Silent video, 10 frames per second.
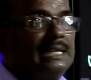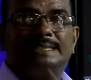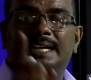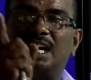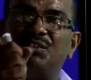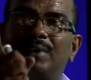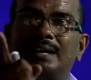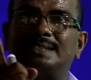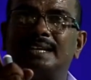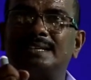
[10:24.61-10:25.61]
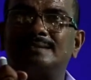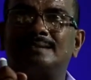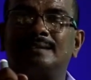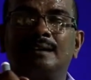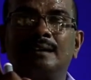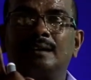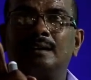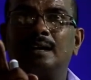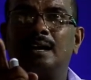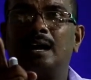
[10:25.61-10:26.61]
Second function is
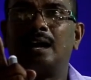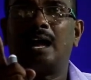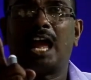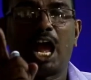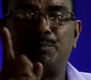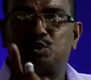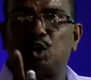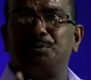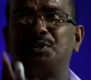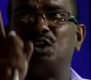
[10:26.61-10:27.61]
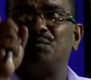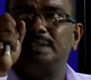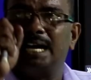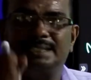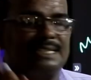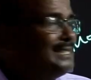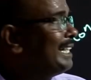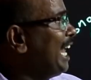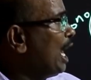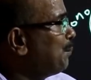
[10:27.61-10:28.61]
absorption of digested
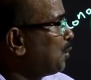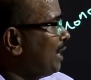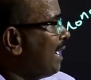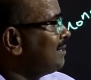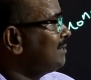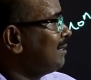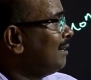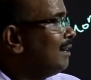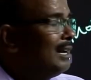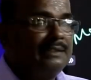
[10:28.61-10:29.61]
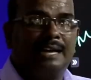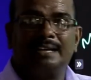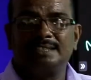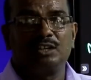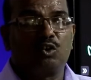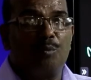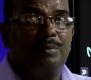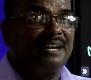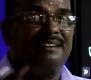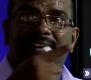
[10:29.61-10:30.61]
end products, digestion
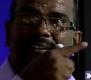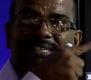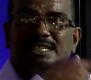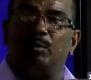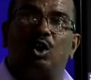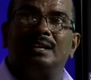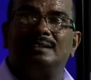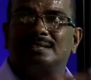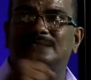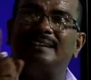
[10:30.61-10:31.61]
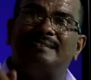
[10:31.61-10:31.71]
completed in the small intestine.